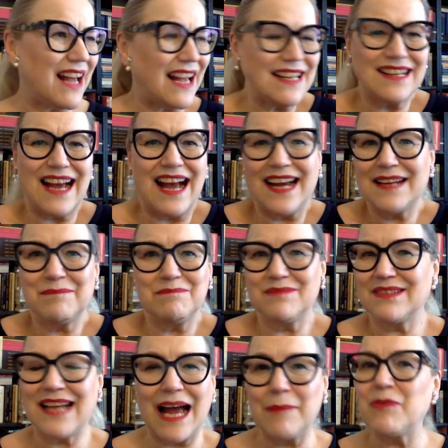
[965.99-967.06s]
I I
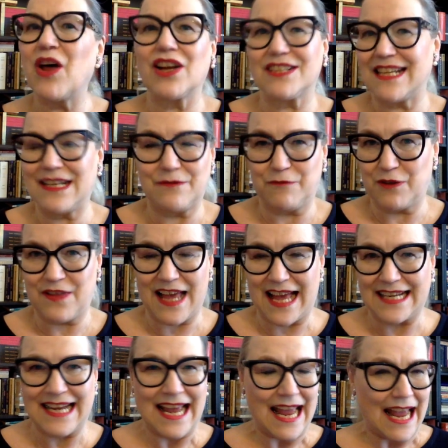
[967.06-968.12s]
I'm not in for that.